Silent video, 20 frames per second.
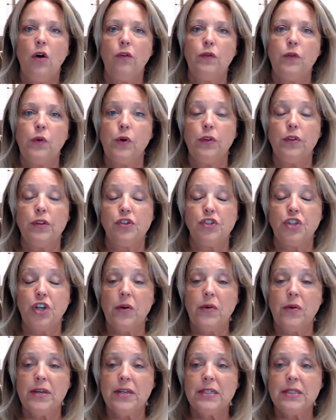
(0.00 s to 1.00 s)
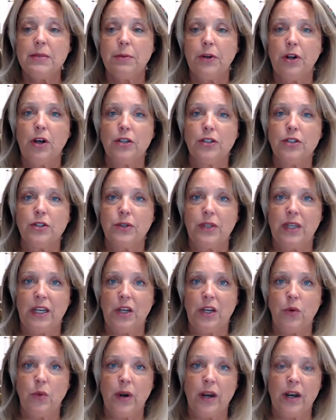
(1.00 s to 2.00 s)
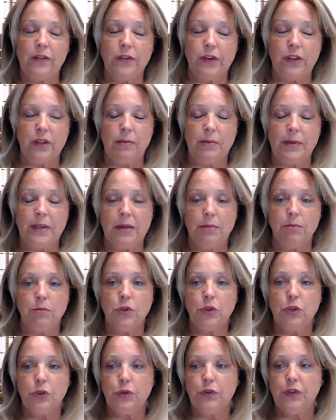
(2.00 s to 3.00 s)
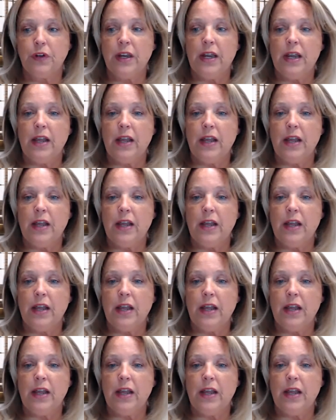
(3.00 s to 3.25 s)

for the showings, but also getting ready for the big move